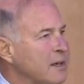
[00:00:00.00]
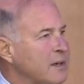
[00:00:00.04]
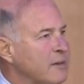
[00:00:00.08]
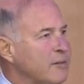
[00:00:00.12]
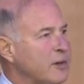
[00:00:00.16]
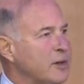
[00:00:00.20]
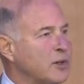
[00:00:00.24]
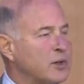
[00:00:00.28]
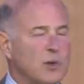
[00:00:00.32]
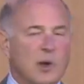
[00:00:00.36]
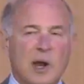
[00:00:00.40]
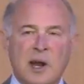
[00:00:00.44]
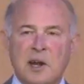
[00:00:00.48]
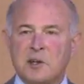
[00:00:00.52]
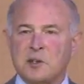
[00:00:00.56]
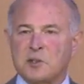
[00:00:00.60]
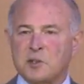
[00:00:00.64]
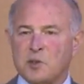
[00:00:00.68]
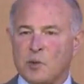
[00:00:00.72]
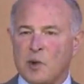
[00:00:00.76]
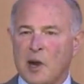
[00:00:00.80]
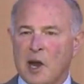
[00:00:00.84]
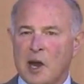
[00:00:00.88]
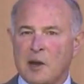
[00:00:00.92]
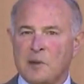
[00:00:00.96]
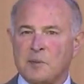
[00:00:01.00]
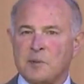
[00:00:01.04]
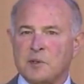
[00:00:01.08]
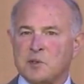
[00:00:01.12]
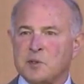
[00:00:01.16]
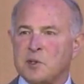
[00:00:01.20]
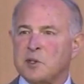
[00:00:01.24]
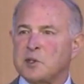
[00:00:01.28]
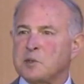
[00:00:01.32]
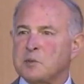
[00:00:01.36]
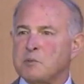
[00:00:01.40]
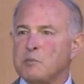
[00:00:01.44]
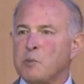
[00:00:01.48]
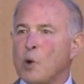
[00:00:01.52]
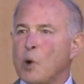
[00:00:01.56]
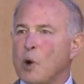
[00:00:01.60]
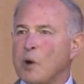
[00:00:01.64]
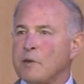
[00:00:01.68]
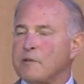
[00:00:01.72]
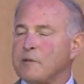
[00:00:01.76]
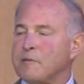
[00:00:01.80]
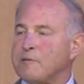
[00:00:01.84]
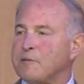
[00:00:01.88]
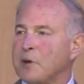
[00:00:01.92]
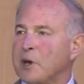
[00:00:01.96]
for trying to describe, is this more
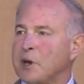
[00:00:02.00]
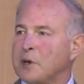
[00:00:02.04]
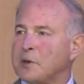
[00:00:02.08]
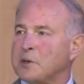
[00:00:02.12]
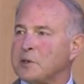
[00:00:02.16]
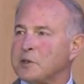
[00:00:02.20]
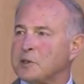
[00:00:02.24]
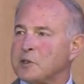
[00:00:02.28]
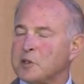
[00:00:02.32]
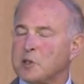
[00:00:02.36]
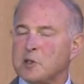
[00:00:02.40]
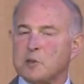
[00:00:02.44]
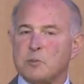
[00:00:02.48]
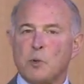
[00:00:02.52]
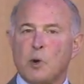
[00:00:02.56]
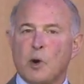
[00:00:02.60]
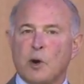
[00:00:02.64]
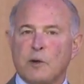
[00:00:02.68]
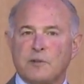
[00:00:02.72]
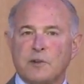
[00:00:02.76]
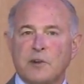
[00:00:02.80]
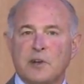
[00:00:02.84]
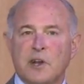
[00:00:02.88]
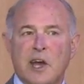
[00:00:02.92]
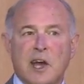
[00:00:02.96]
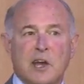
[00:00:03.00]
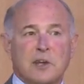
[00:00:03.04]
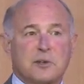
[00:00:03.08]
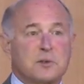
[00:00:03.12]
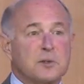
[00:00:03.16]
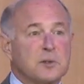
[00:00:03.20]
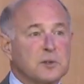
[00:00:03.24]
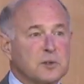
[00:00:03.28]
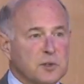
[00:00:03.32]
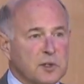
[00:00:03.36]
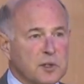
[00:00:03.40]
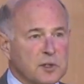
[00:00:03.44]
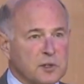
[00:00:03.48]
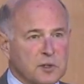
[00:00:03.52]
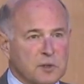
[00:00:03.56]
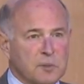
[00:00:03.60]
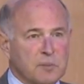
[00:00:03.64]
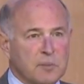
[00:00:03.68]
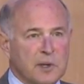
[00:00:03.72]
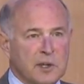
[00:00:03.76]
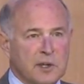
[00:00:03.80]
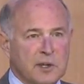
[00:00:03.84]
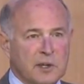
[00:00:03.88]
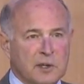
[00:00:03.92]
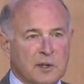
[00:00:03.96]
of a federal, is this more of a national
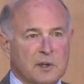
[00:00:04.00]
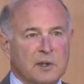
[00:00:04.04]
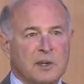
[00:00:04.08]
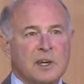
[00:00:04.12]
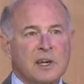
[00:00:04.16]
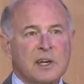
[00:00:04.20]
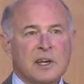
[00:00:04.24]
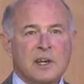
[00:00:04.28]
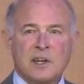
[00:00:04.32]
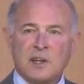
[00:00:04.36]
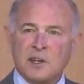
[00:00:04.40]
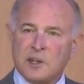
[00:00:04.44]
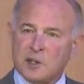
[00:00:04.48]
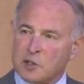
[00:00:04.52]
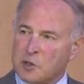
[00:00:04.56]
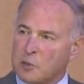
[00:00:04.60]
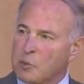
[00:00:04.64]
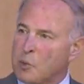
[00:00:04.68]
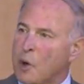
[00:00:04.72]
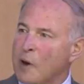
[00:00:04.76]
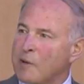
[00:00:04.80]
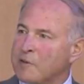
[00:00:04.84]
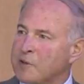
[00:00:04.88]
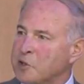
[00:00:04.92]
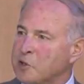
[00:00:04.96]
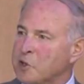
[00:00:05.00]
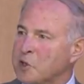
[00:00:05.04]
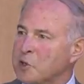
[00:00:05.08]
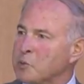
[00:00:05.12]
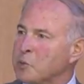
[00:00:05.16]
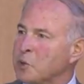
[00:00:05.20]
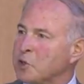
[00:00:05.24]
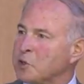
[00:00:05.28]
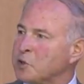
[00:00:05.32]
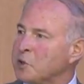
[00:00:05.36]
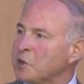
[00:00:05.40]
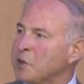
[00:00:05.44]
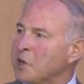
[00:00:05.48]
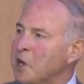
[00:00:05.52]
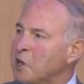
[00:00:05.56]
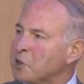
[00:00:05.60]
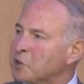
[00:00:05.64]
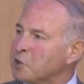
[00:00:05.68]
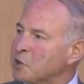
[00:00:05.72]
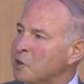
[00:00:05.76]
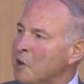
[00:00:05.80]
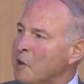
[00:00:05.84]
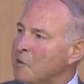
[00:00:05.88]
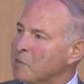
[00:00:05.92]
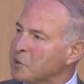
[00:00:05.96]
system, meaning is it more of a system which the
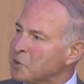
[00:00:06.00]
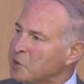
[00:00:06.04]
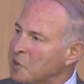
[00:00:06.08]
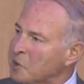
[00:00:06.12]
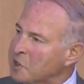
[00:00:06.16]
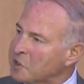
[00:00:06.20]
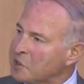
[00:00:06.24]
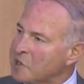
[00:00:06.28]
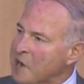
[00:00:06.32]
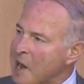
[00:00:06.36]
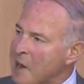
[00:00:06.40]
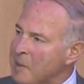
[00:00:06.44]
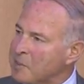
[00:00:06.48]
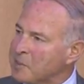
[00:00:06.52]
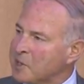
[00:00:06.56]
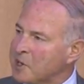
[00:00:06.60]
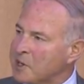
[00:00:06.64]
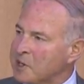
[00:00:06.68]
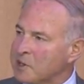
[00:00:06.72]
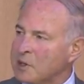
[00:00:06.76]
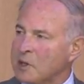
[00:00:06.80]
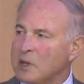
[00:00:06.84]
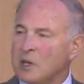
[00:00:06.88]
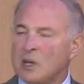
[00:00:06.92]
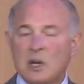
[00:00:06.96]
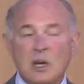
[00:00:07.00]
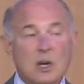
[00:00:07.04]
national government is going to dominate,